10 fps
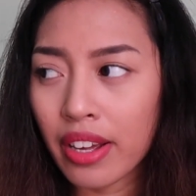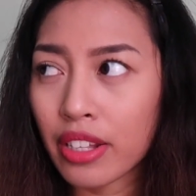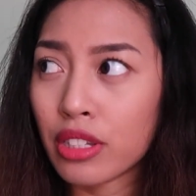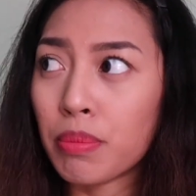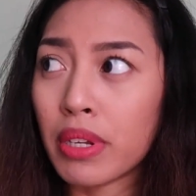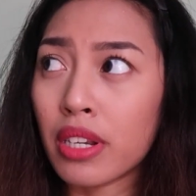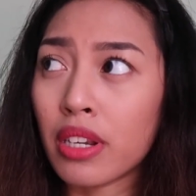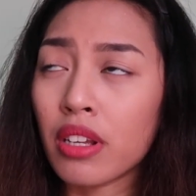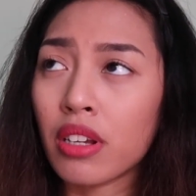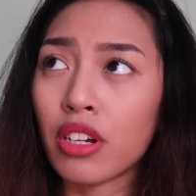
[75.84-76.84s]
it's
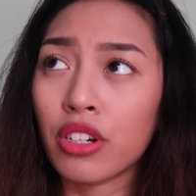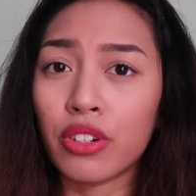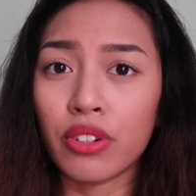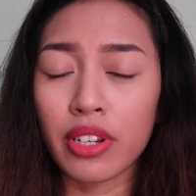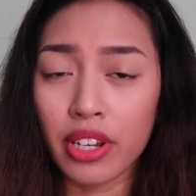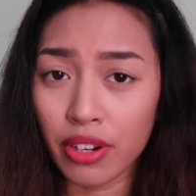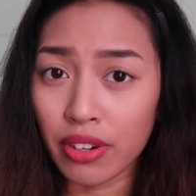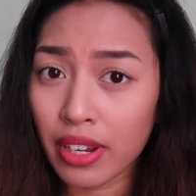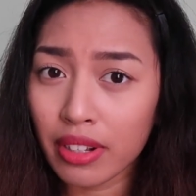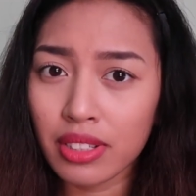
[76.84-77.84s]
been a good year
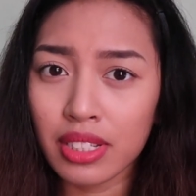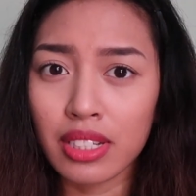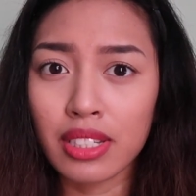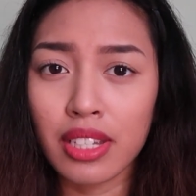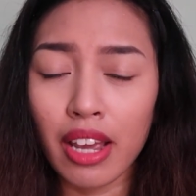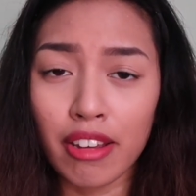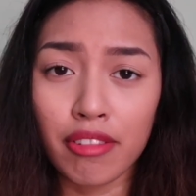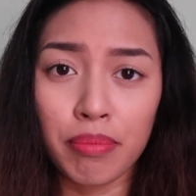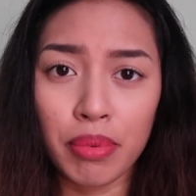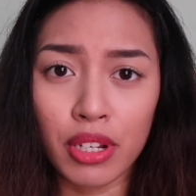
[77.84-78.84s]
now since
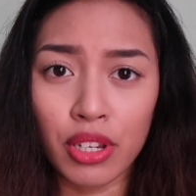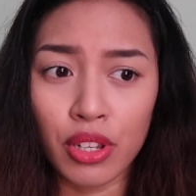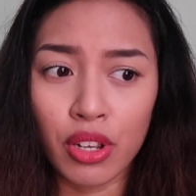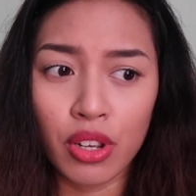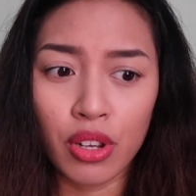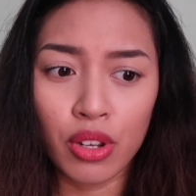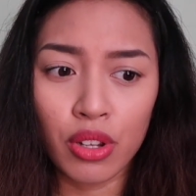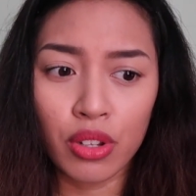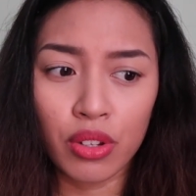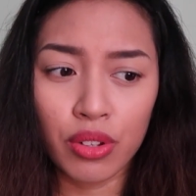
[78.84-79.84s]
I've been
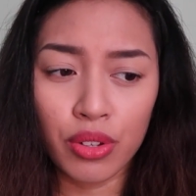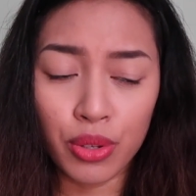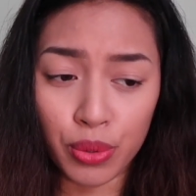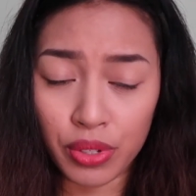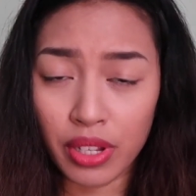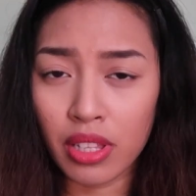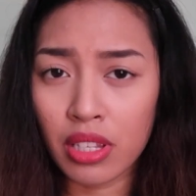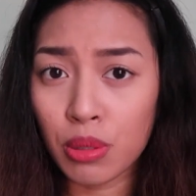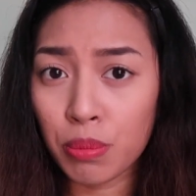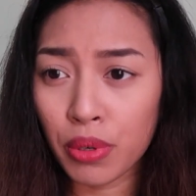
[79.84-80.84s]
using
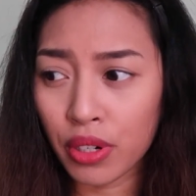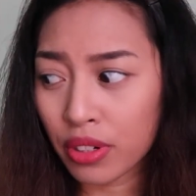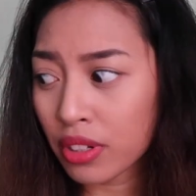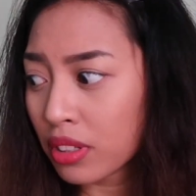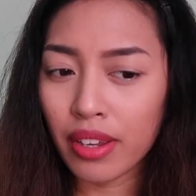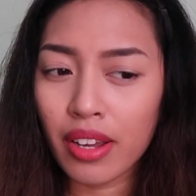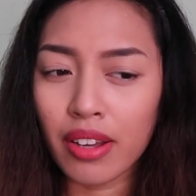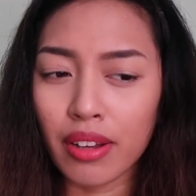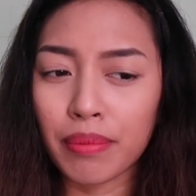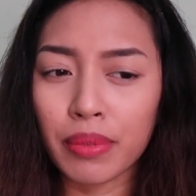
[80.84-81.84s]
this product
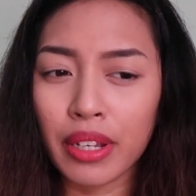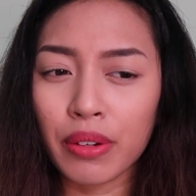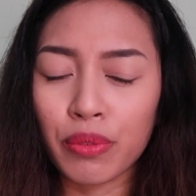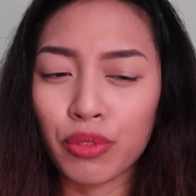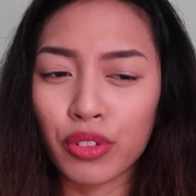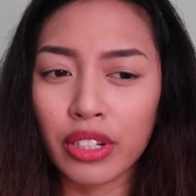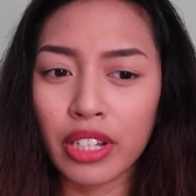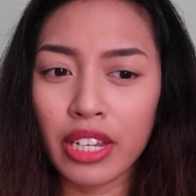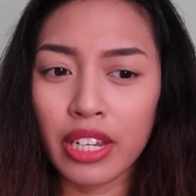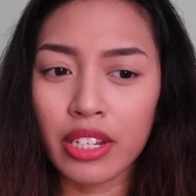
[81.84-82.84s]
yeah I'm like
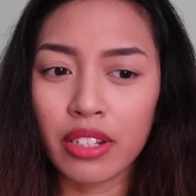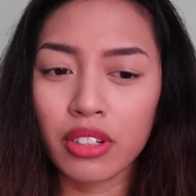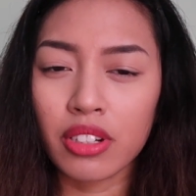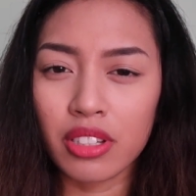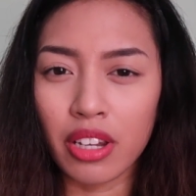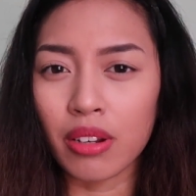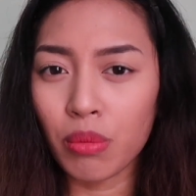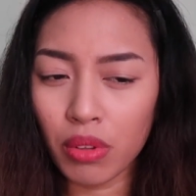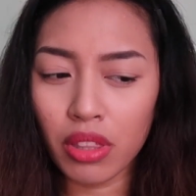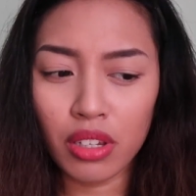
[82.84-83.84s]
really
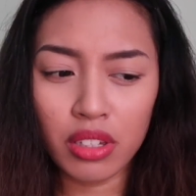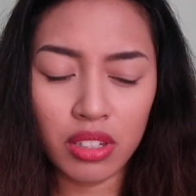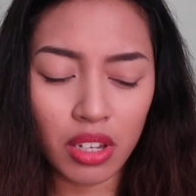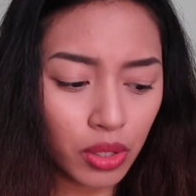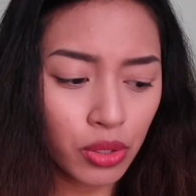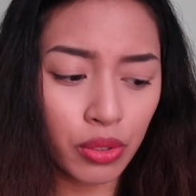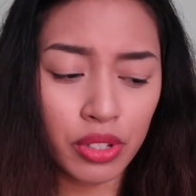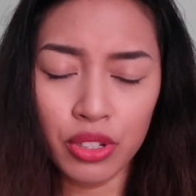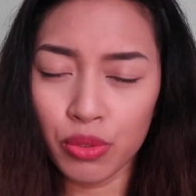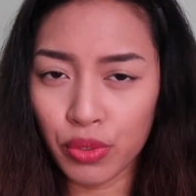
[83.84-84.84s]
content with this so
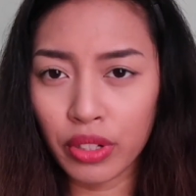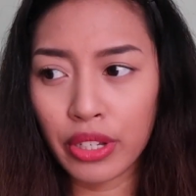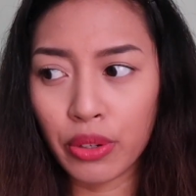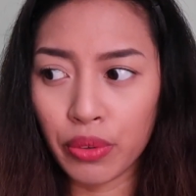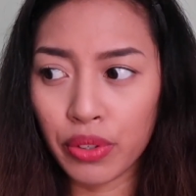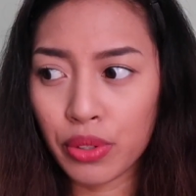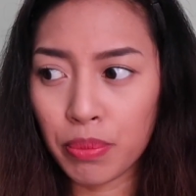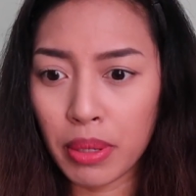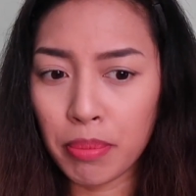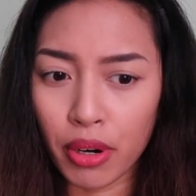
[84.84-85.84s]
this is really going to
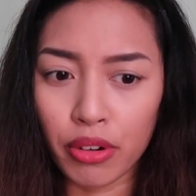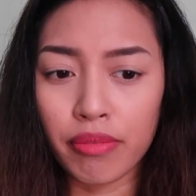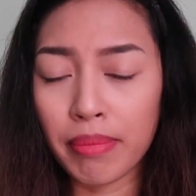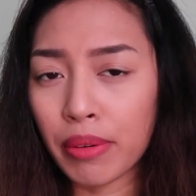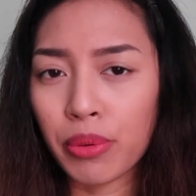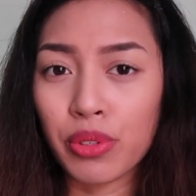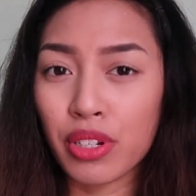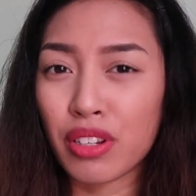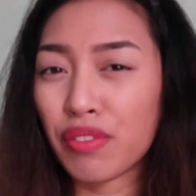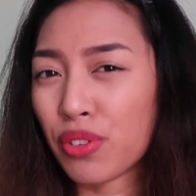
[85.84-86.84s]
be part of my
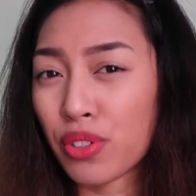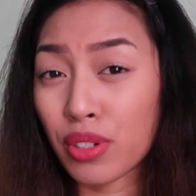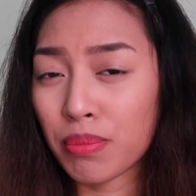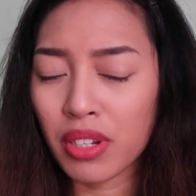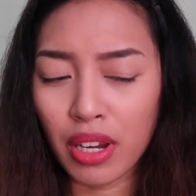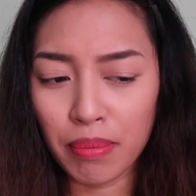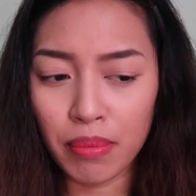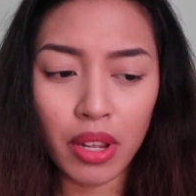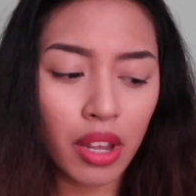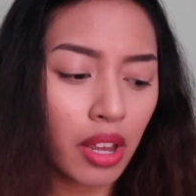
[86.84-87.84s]
routine for some time